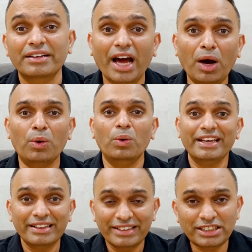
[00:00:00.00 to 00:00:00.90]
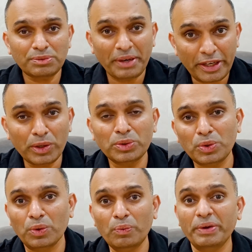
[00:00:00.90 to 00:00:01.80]
Now, in this video
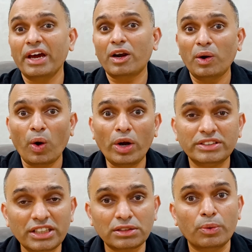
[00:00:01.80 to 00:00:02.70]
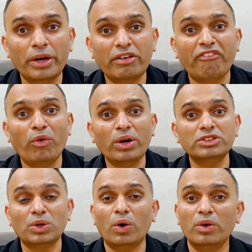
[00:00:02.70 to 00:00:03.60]
though, we are not just going to
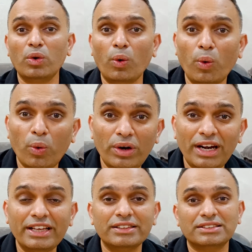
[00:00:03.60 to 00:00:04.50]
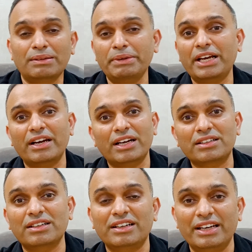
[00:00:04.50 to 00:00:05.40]
focus on only the
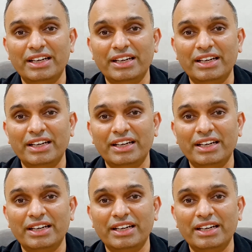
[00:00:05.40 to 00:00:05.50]
semiconductor